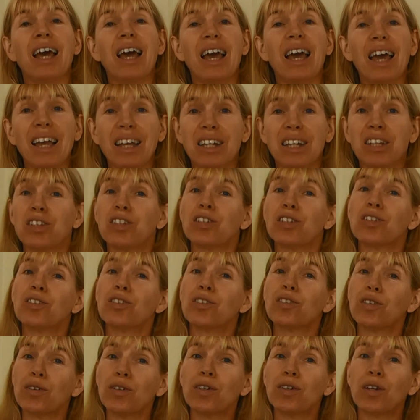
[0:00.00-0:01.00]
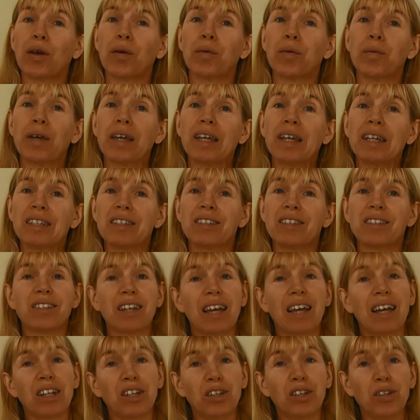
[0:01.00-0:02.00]
and the sooner we can
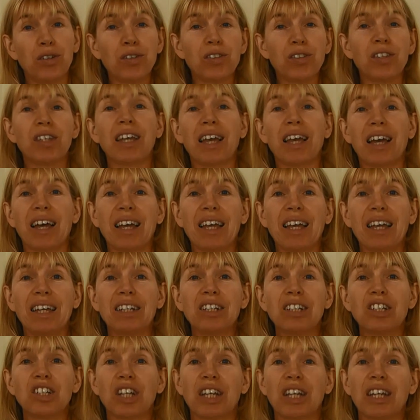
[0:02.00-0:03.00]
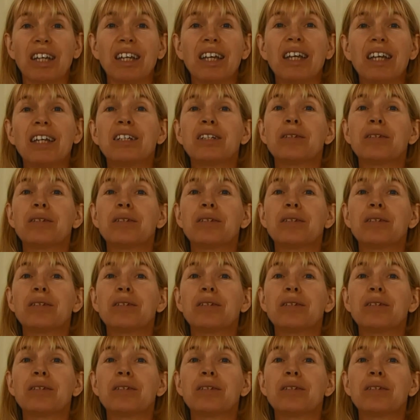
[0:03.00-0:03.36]
start using our energy